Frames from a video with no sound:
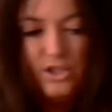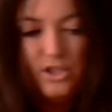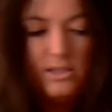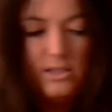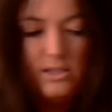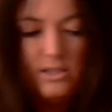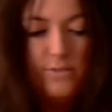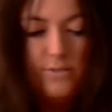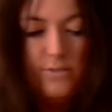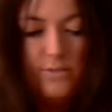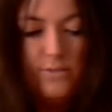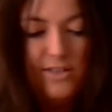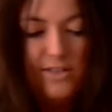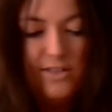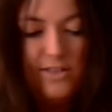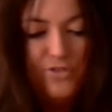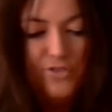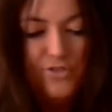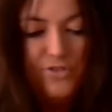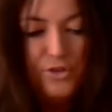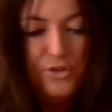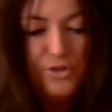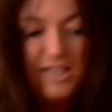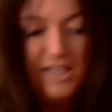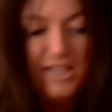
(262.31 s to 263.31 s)
It's very
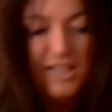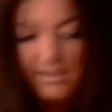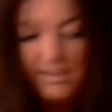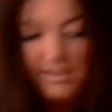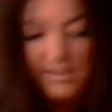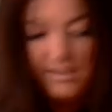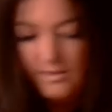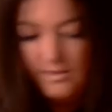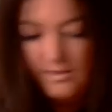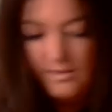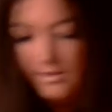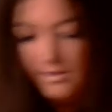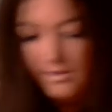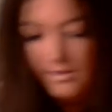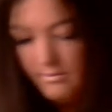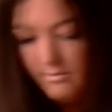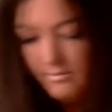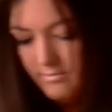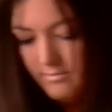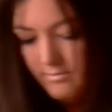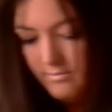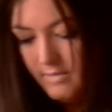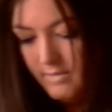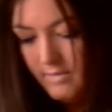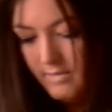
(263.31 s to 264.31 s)
fruity, so
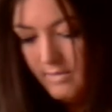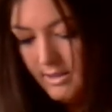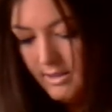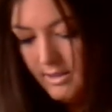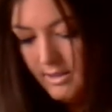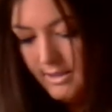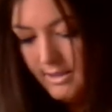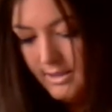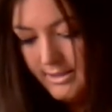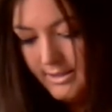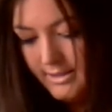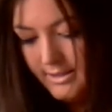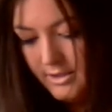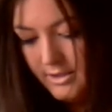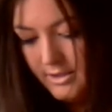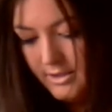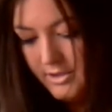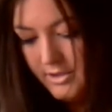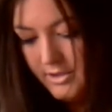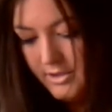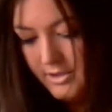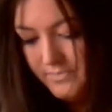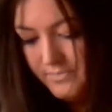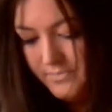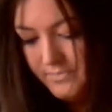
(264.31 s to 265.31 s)
that's good.
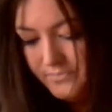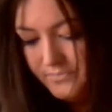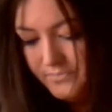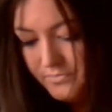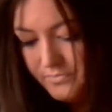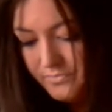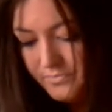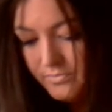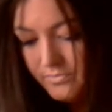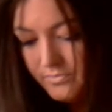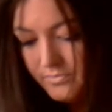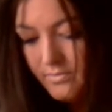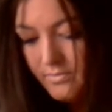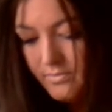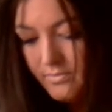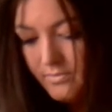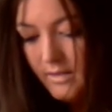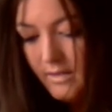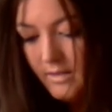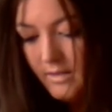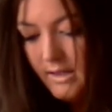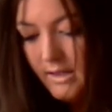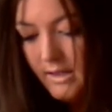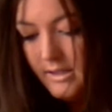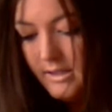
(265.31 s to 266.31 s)

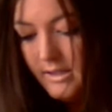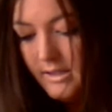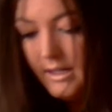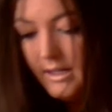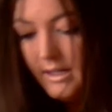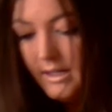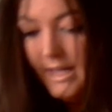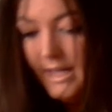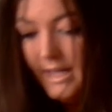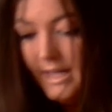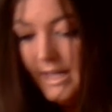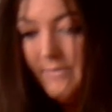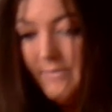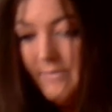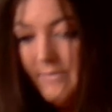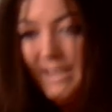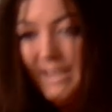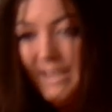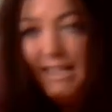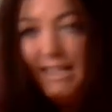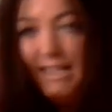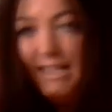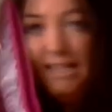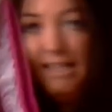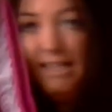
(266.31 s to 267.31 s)
I have my
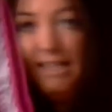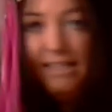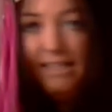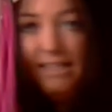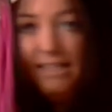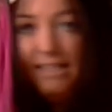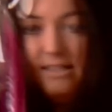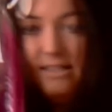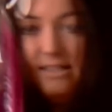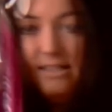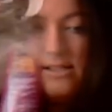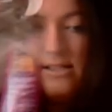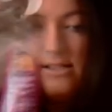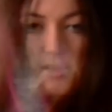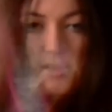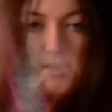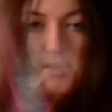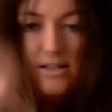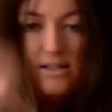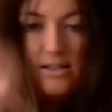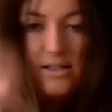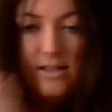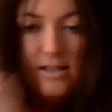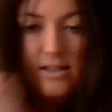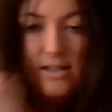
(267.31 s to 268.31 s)
keys.
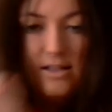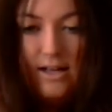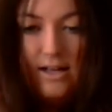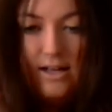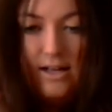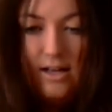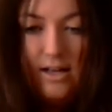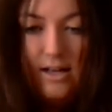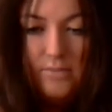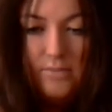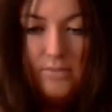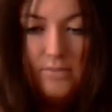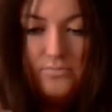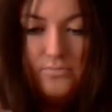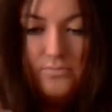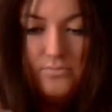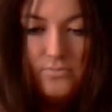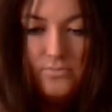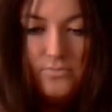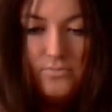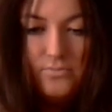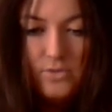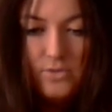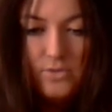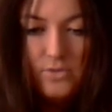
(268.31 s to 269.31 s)

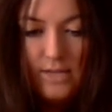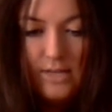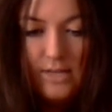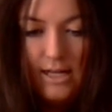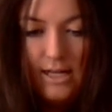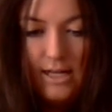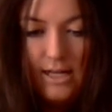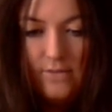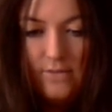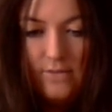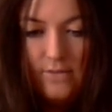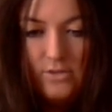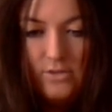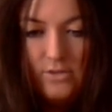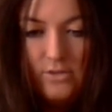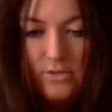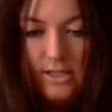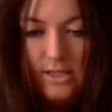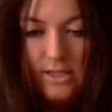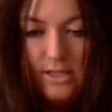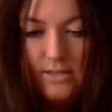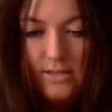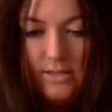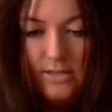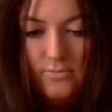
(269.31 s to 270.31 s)
What do I have on
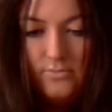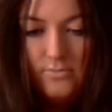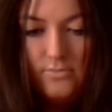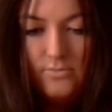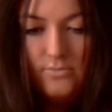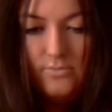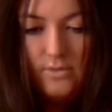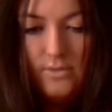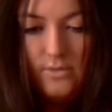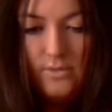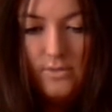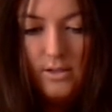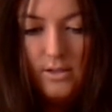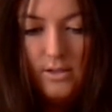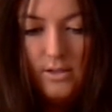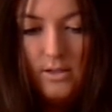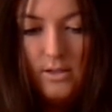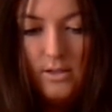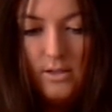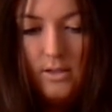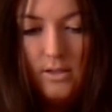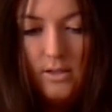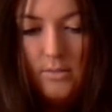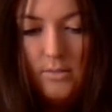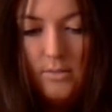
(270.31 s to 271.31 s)
here?
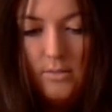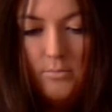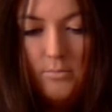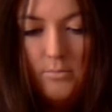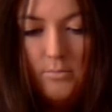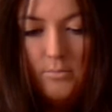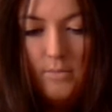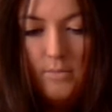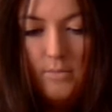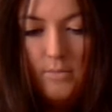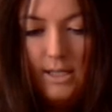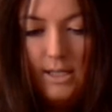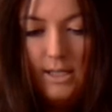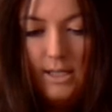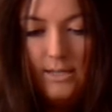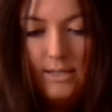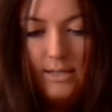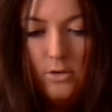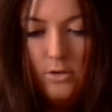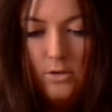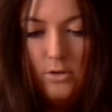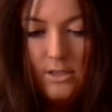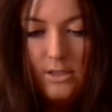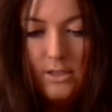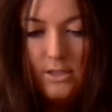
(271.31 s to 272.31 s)
My
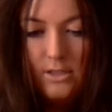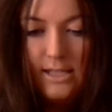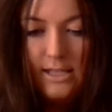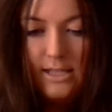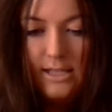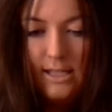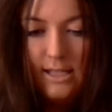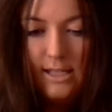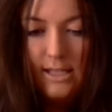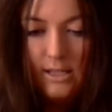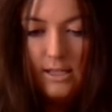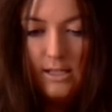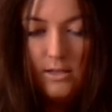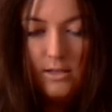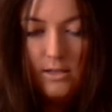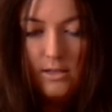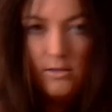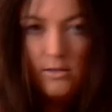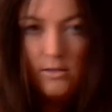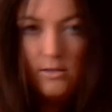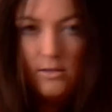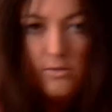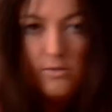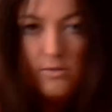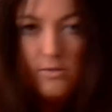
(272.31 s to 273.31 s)
locker key
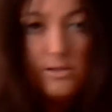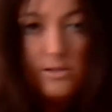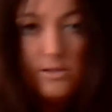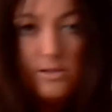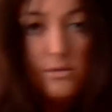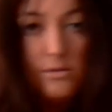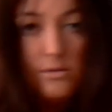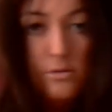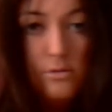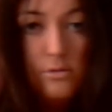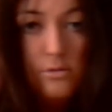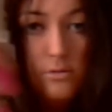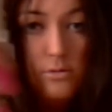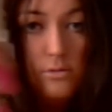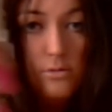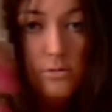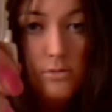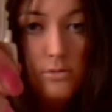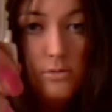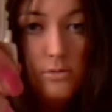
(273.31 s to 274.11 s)
for school.